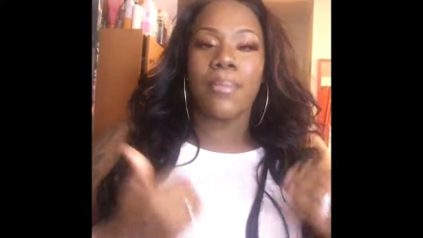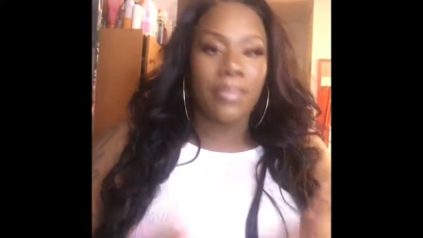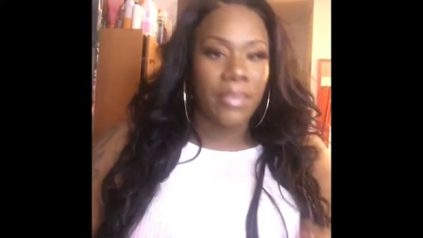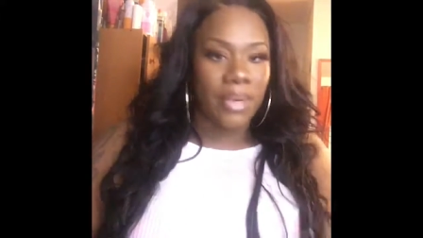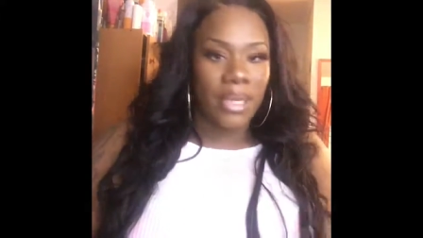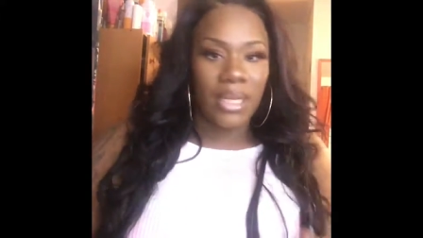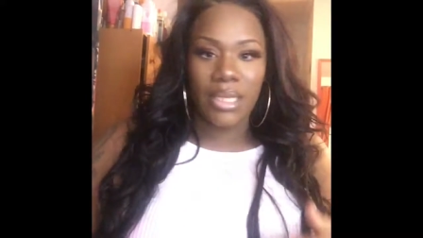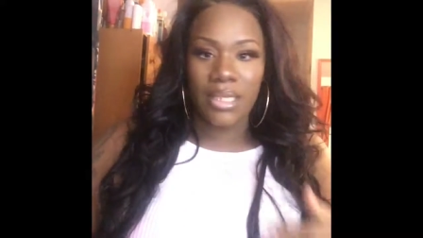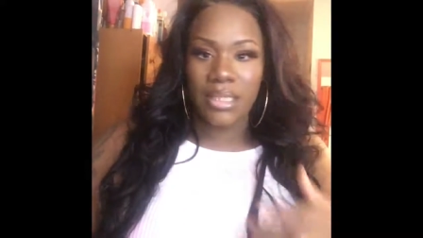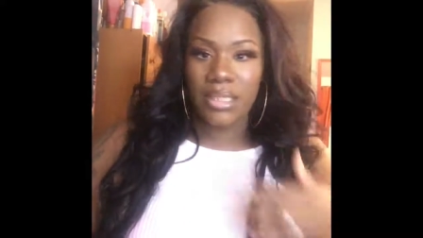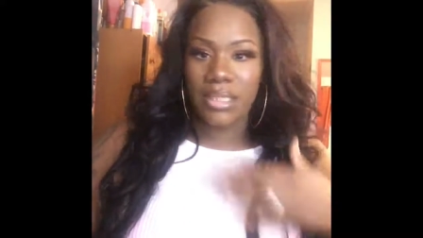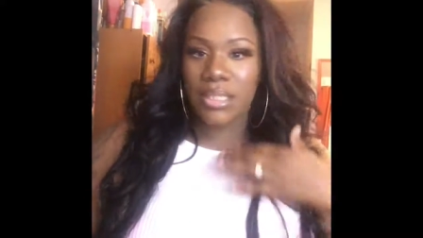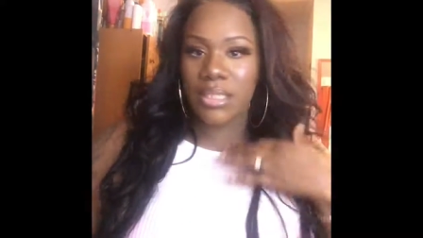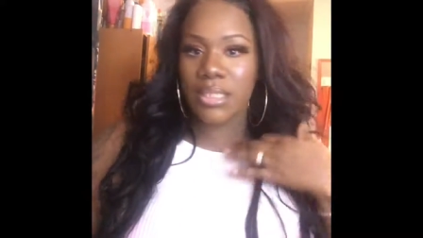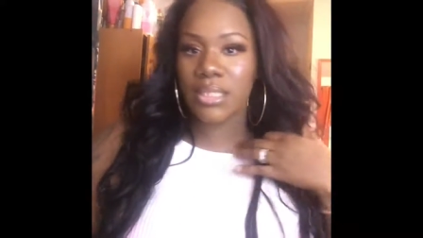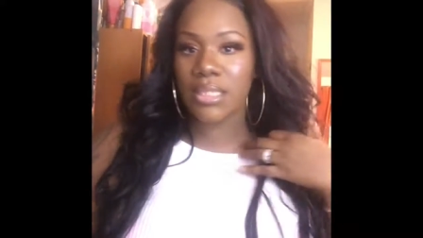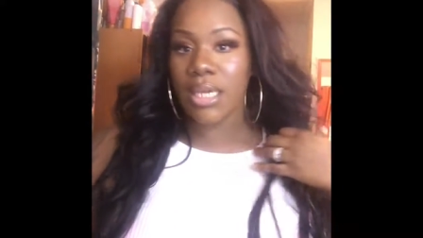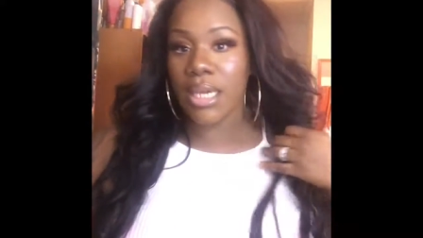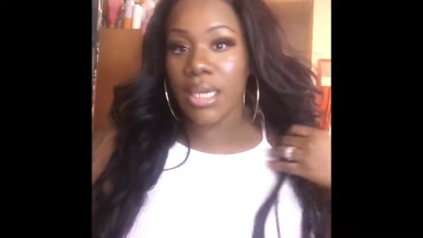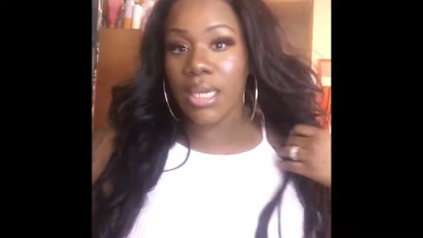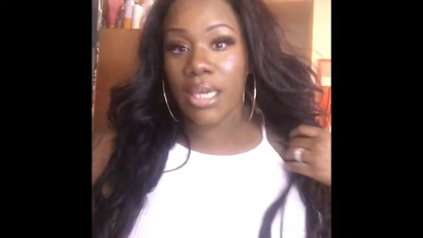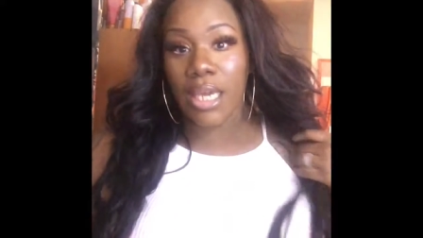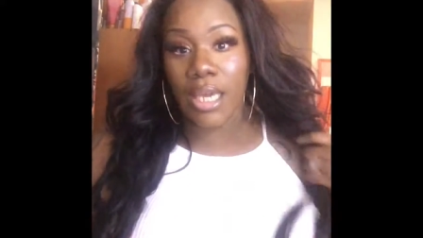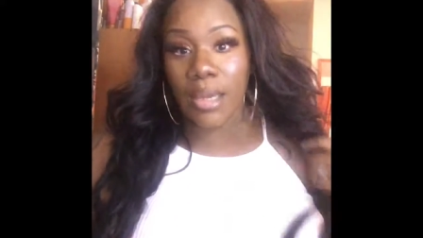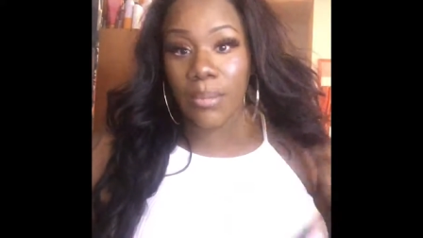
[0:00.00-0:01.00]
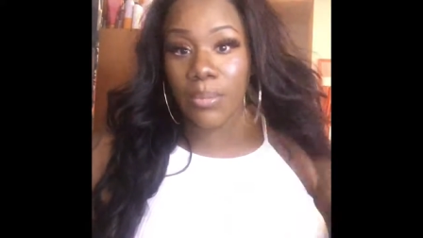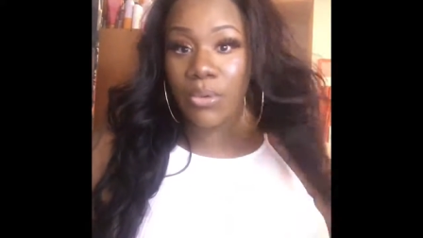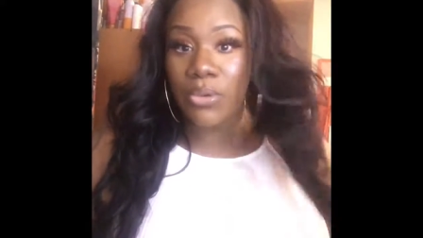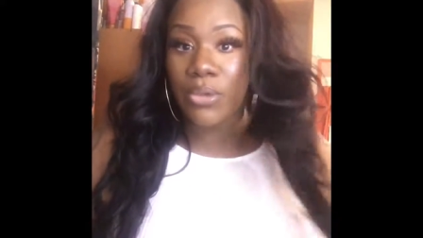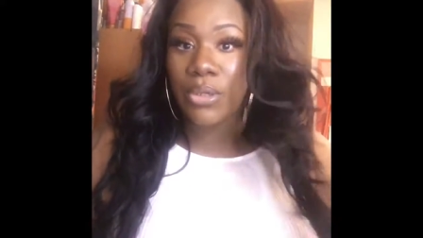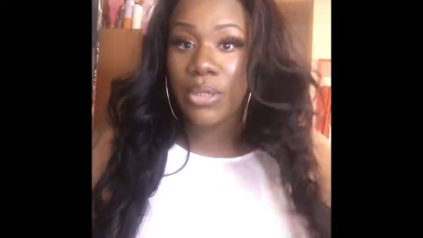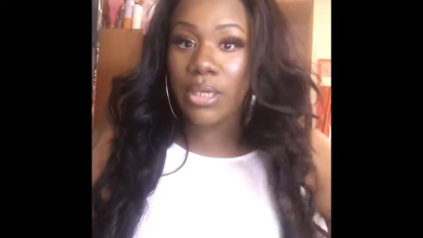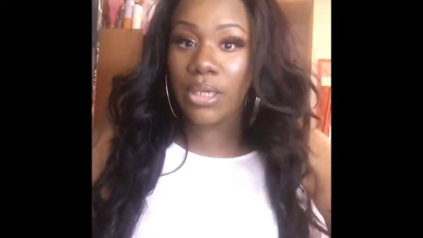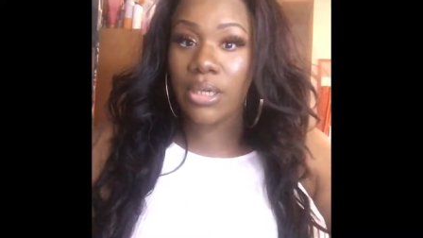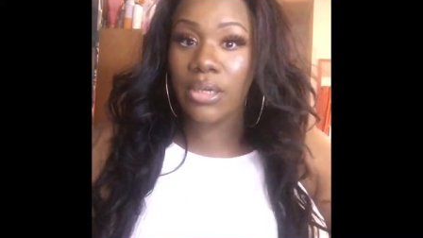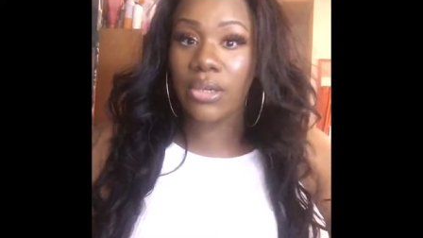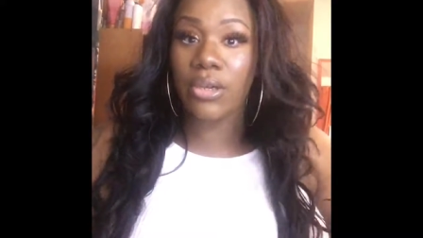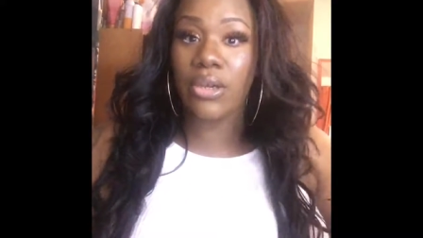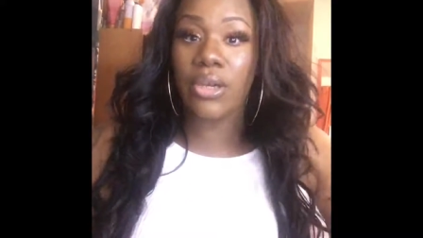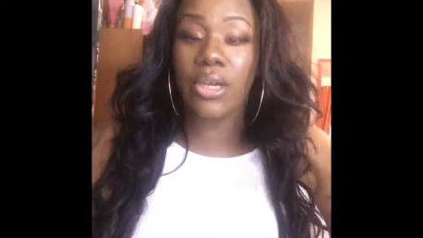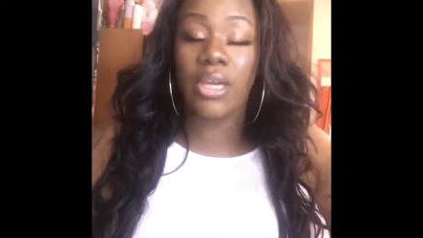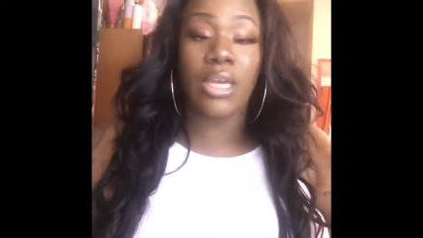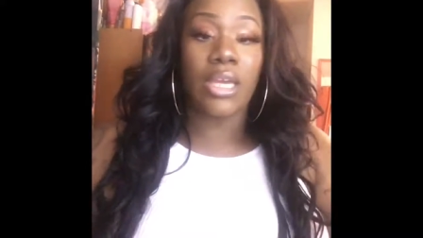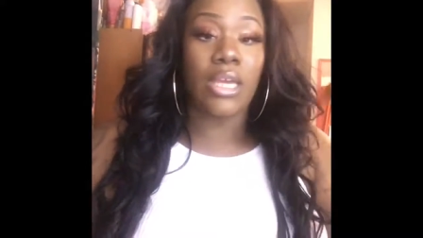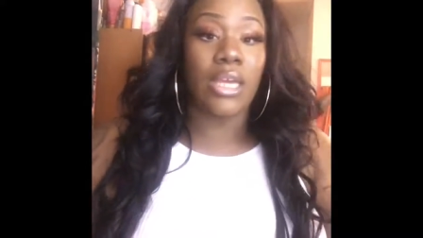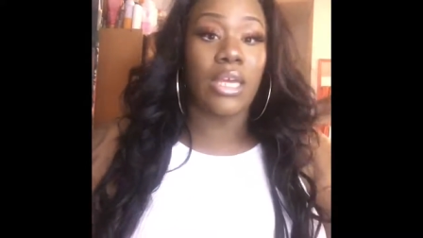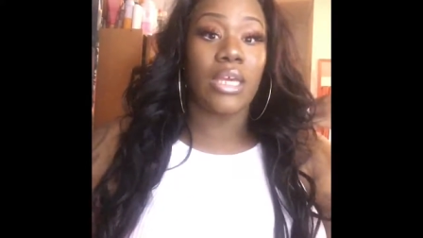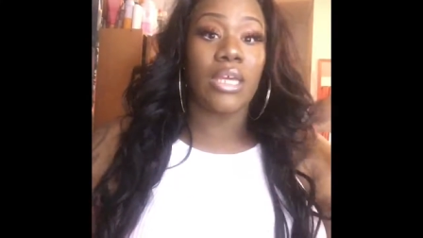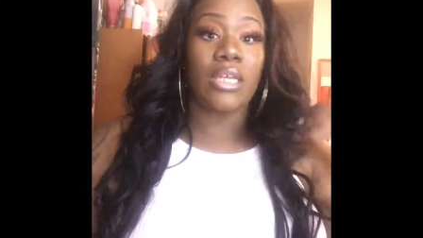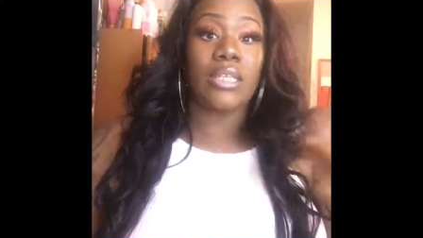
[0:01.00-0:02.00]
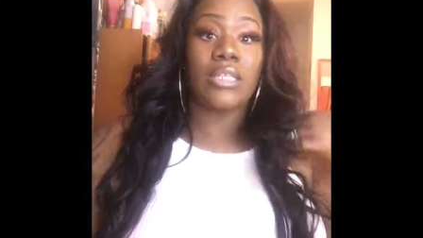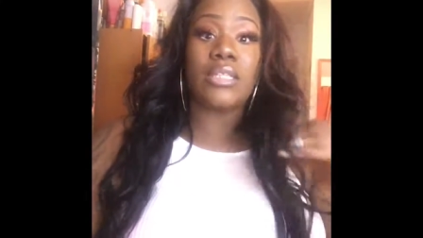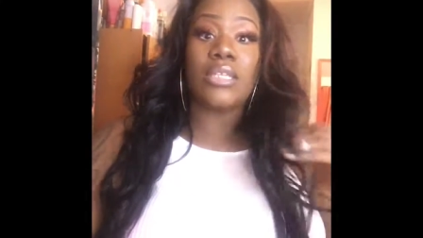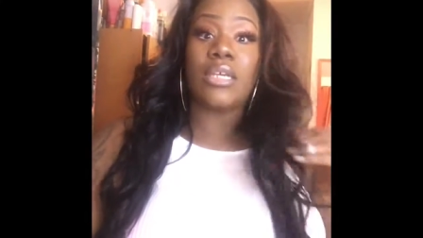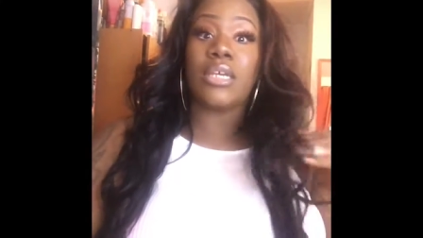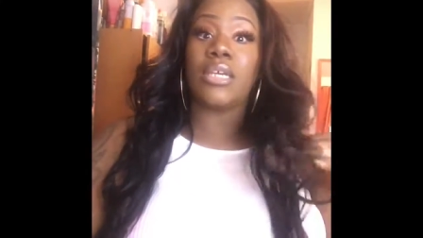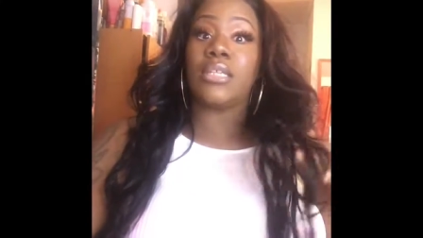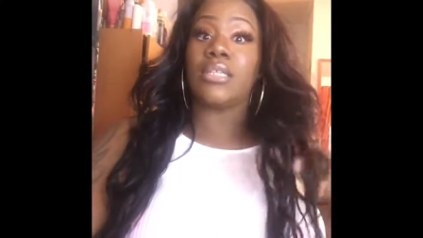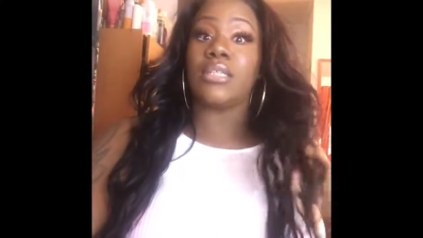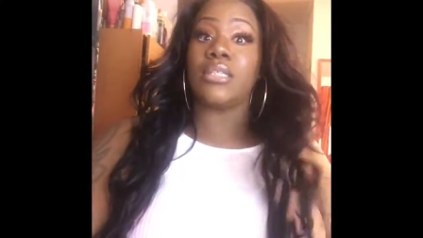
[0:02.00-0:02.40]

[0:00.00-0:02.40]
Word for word: minute since I came on here and